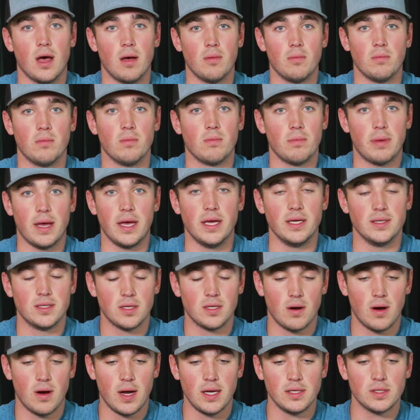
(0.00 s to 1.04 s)
um,
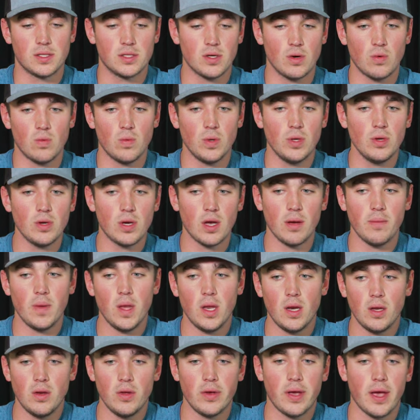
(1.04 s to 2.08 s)
page. All right. So when you come
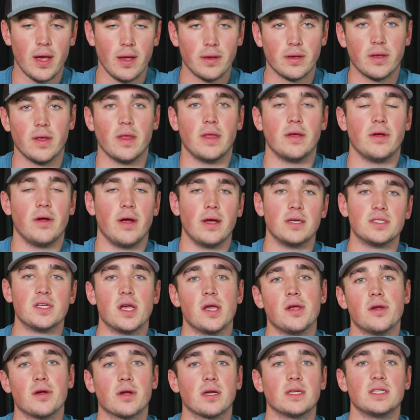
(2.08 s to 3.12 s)
in and you calculate your
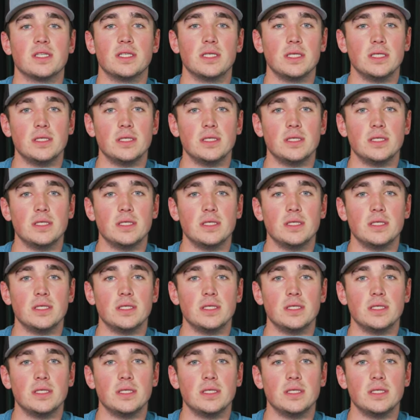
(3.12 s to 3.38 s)
AJ, you're going to